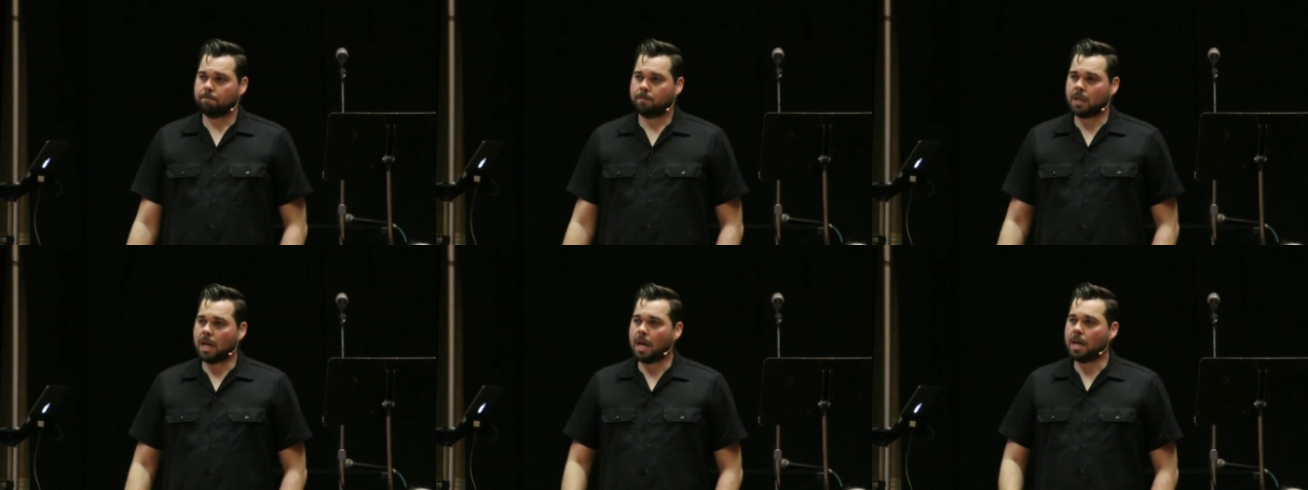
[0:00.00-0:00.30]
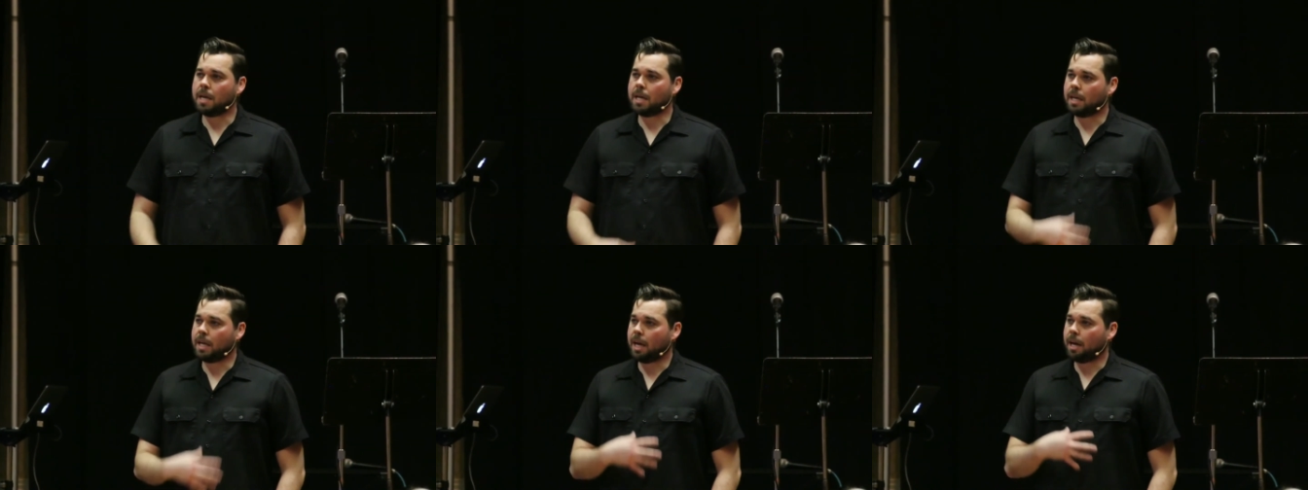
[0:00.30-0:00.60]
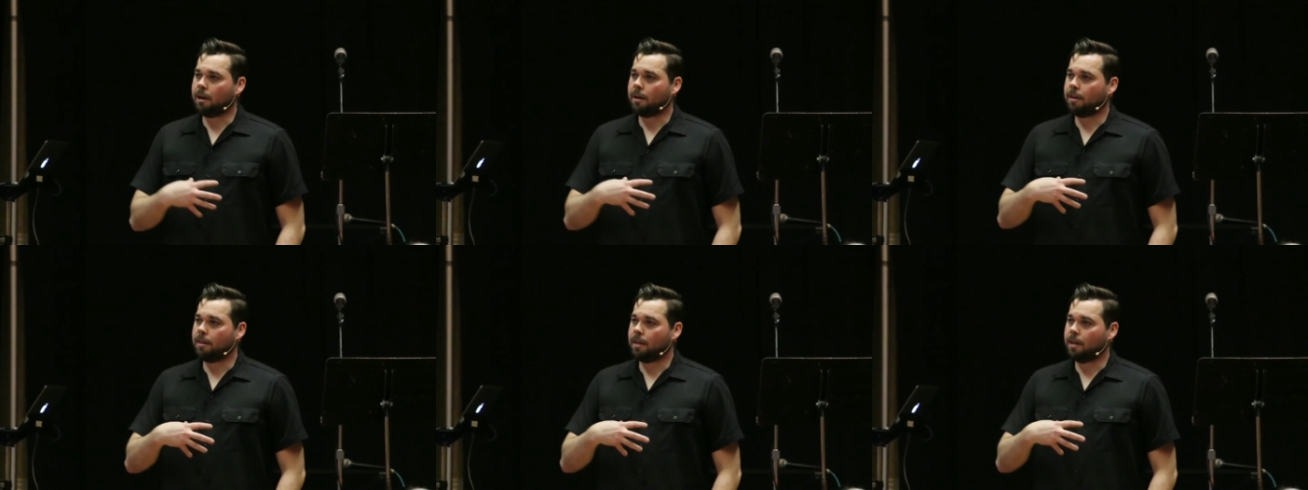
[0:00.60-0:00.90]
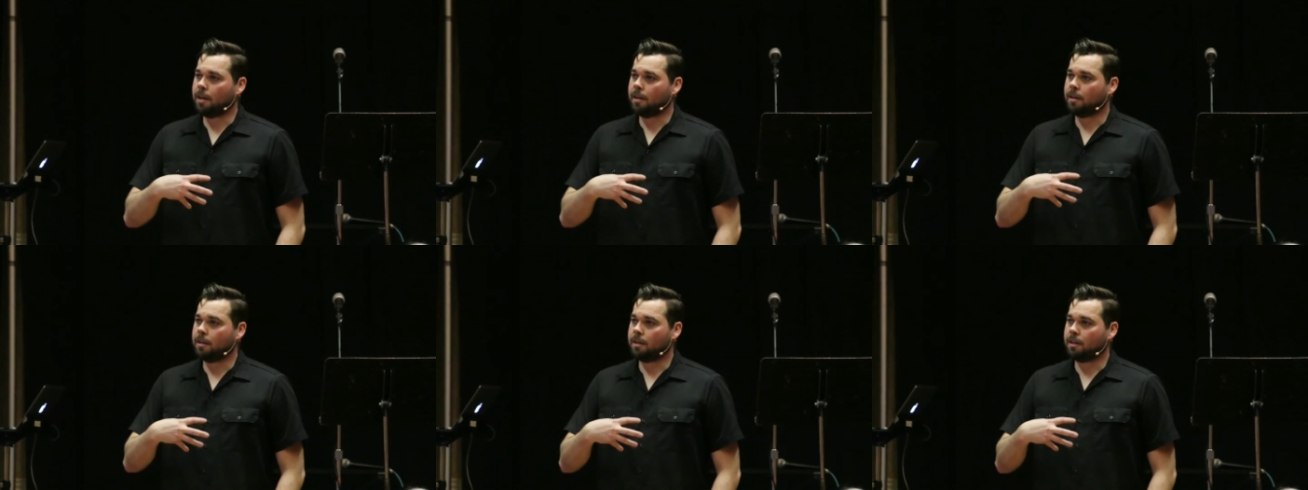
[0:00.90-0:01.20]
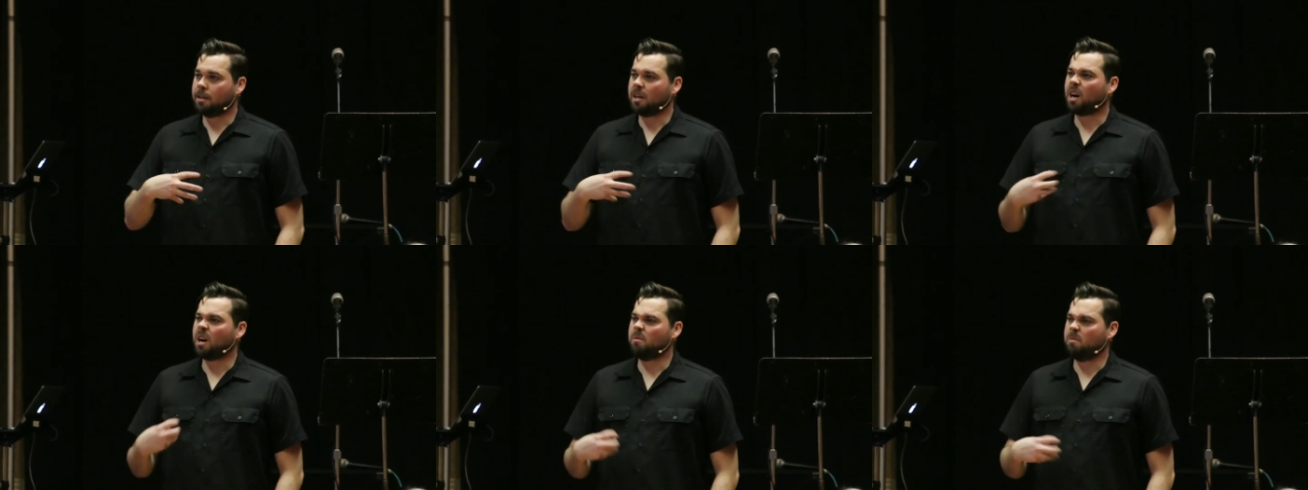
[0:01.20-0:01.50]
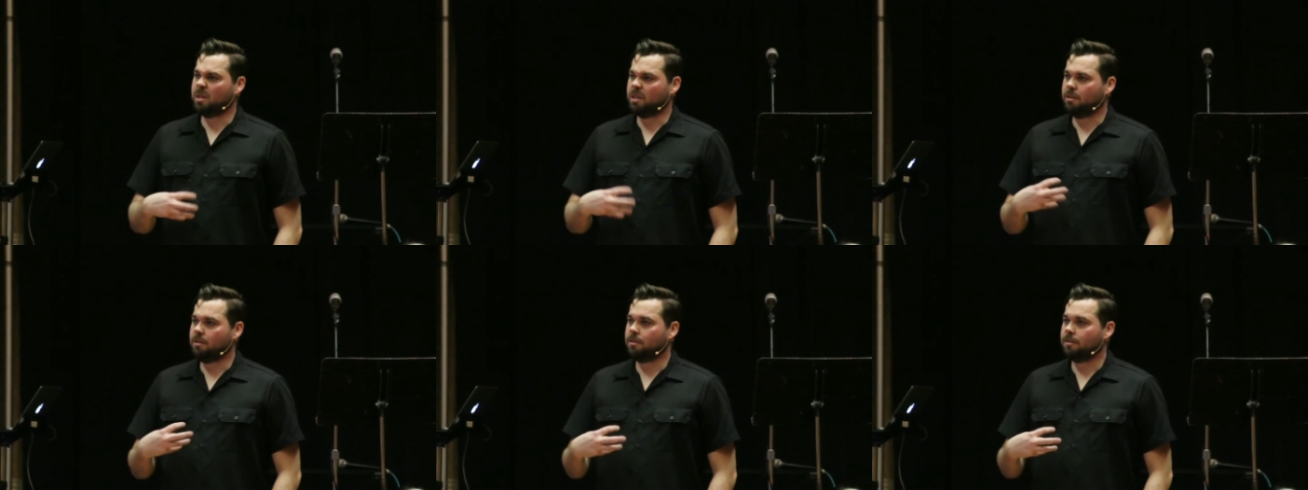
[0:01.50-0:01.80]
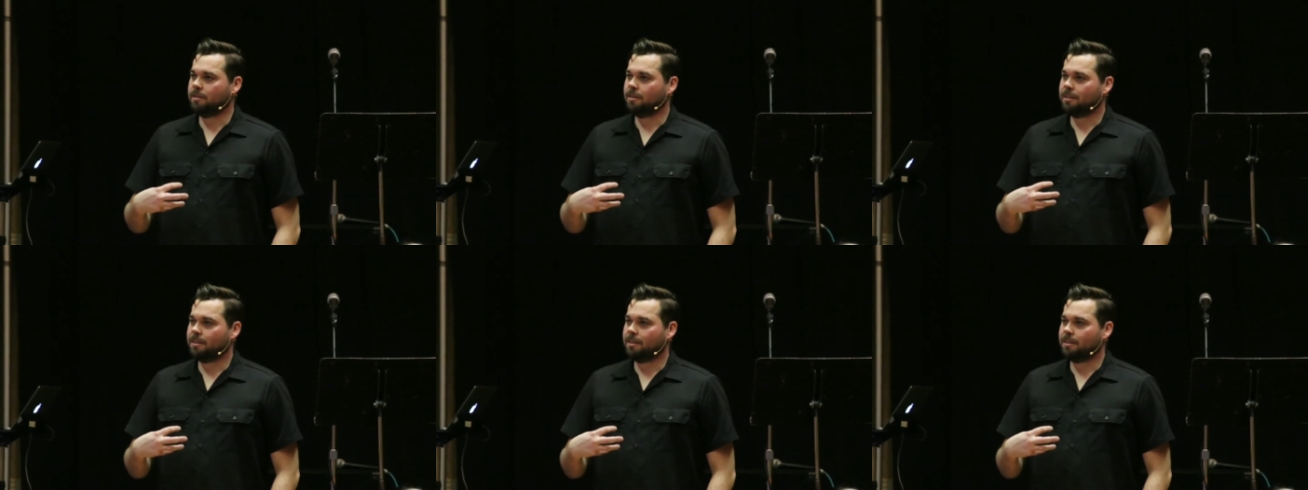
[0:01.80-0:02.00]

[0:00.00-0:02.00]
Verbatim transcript: Taking care of the garbage,